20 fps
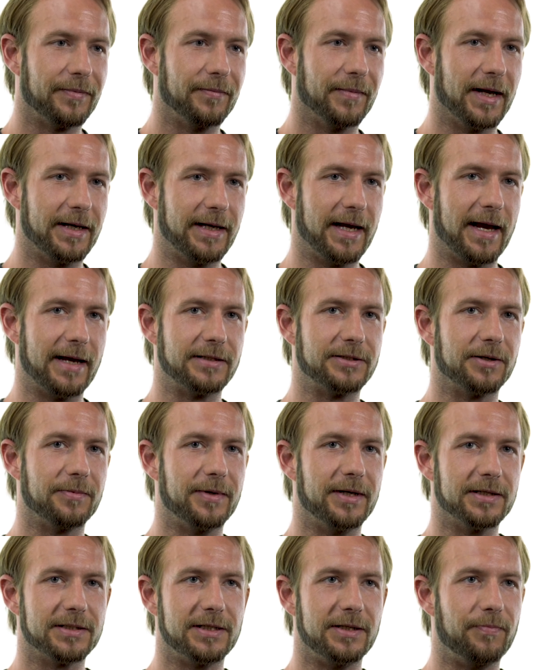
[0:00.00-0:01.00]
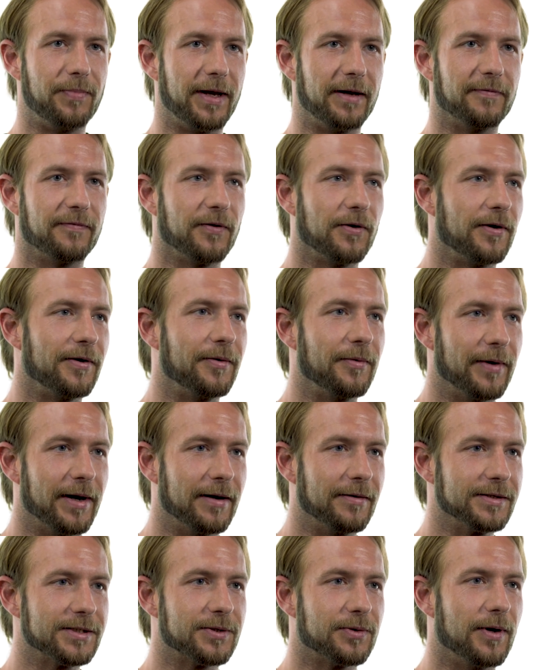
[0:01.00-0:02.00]
My dad took me to see Pink Floyd when
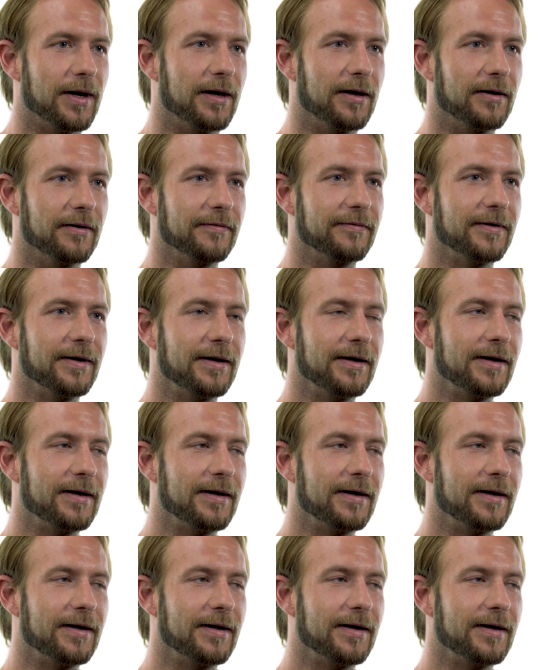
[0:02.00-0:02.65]
I was 12.